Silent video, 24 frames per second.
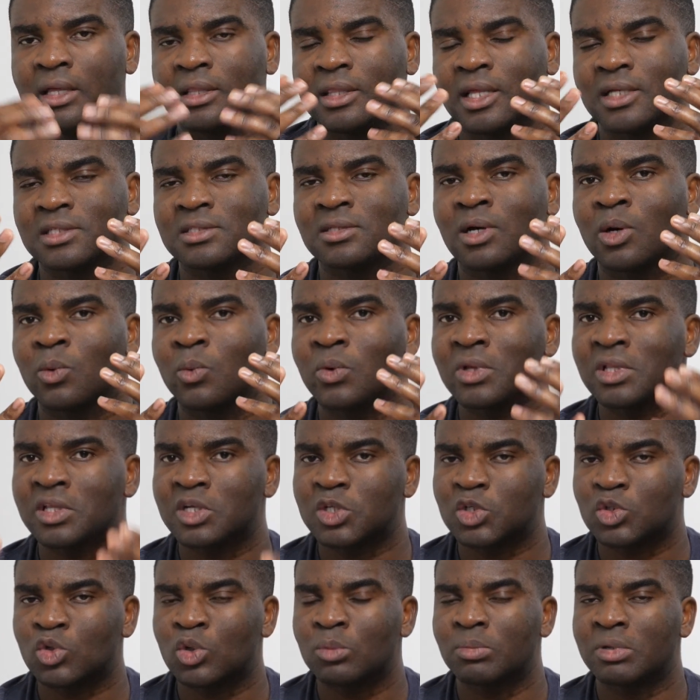that's not really
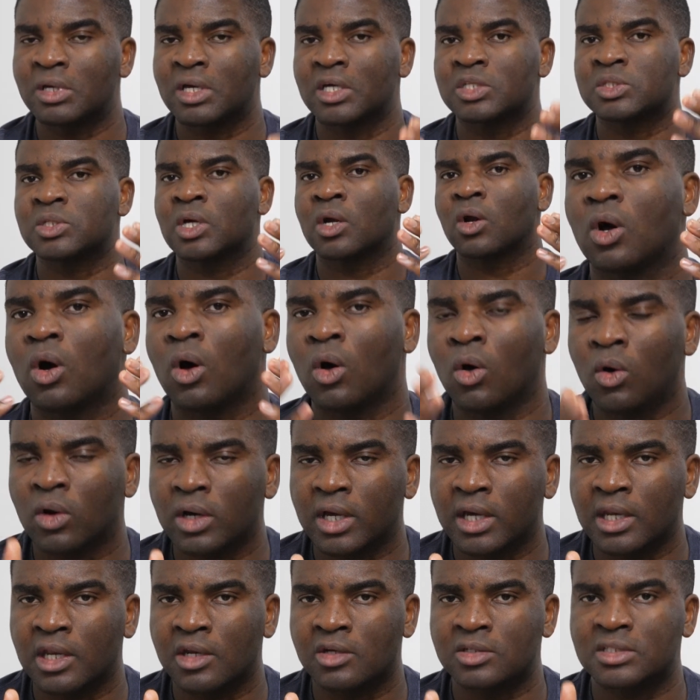true because not all
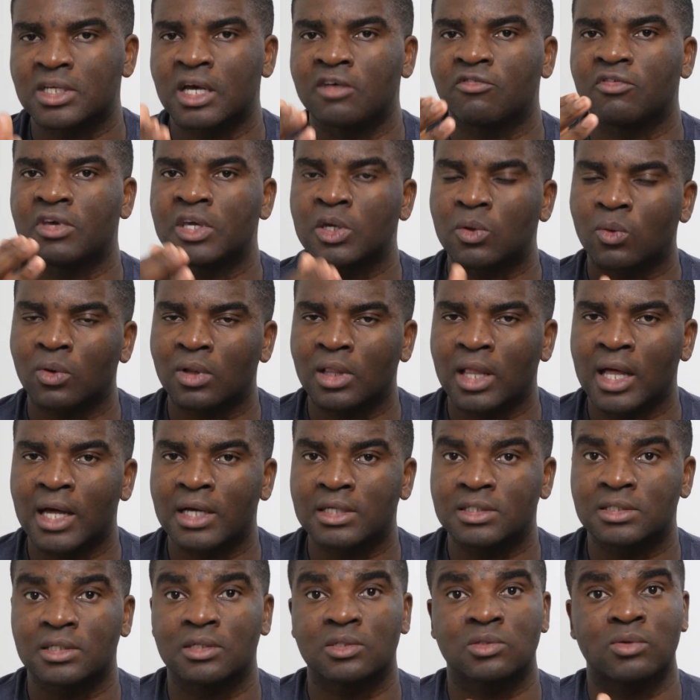Canadians have equal
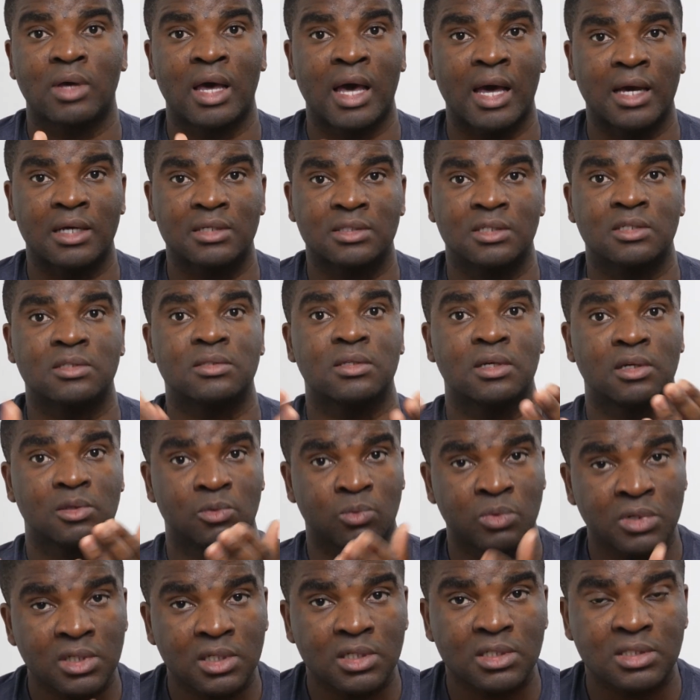access to
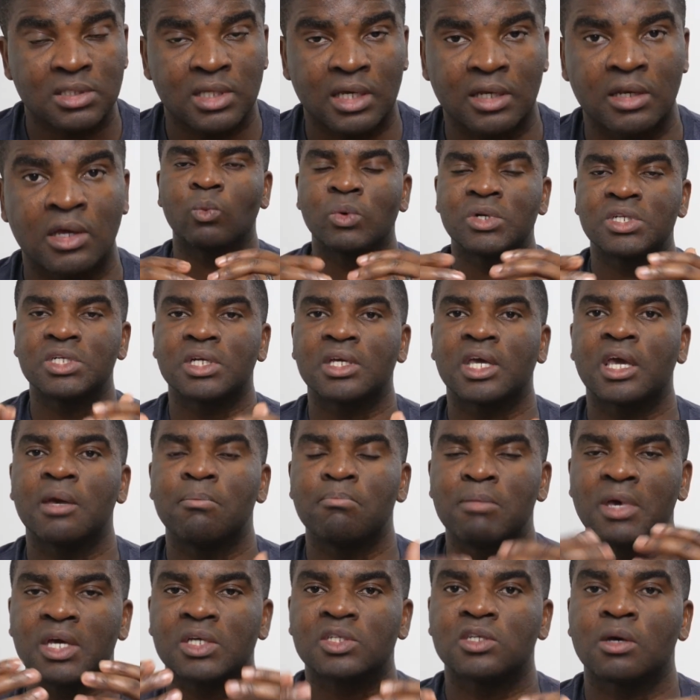real estate, which
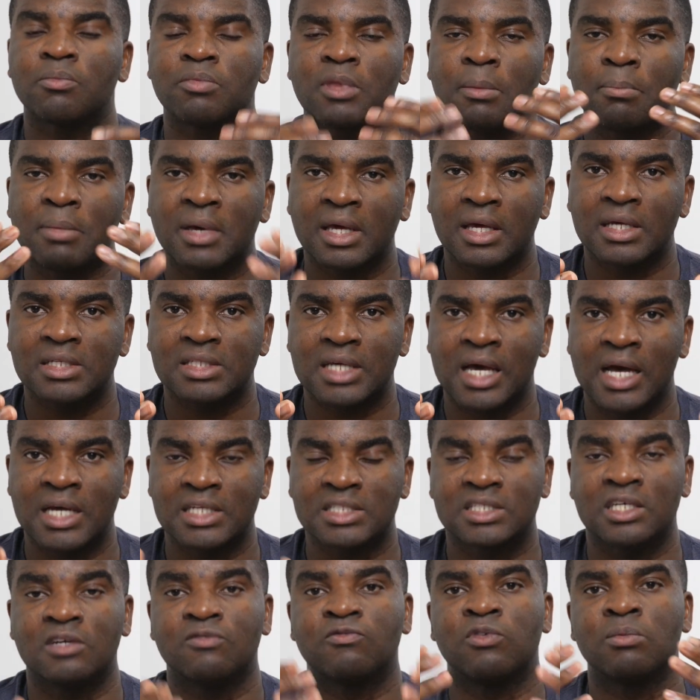again makes up the biggest
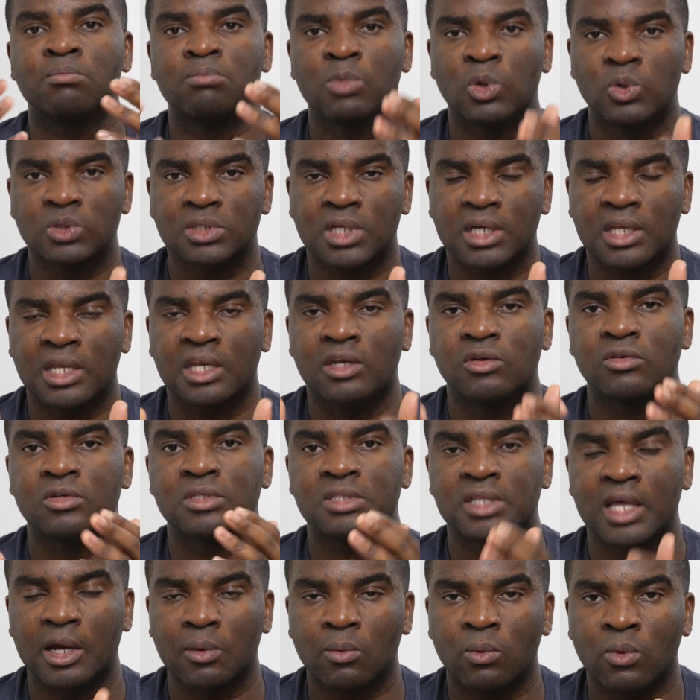asset for most Canadians'
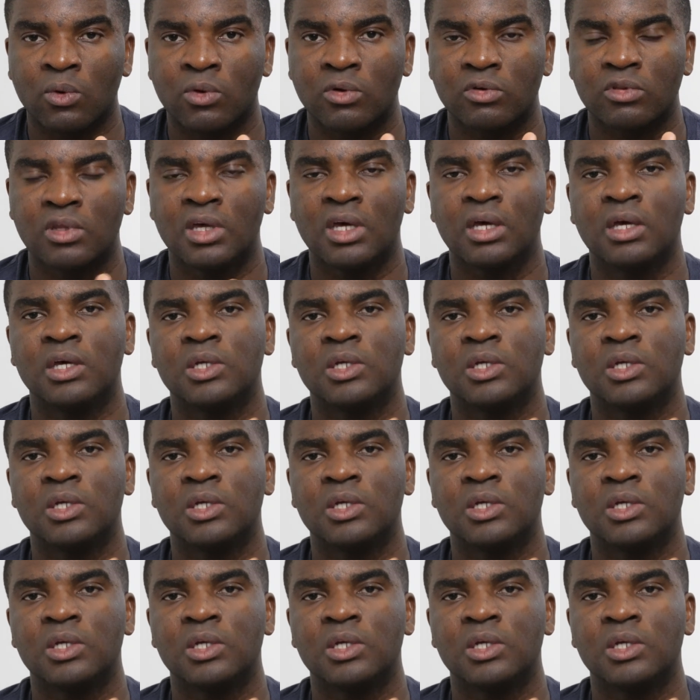net worth.